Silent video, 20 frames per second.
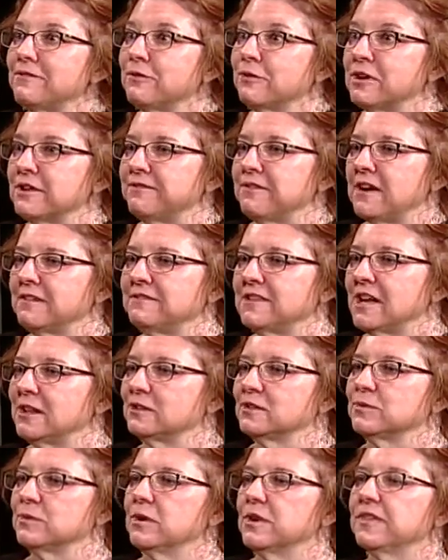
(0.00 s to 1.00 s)

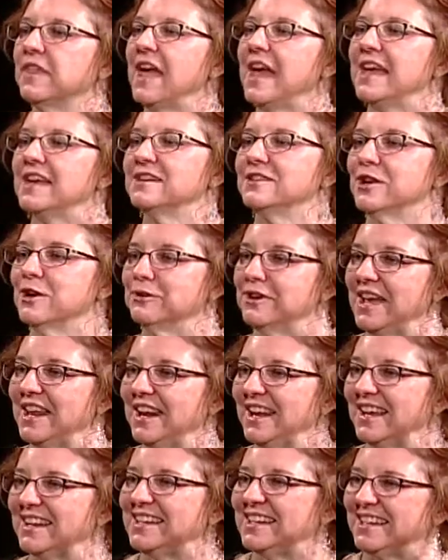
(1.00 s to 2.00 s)
$45 worth and
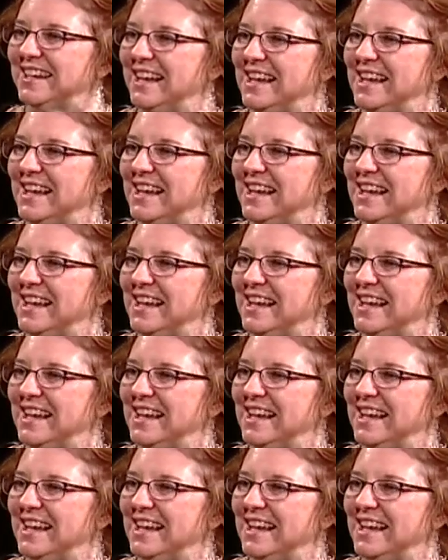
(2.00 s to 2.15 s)
donating it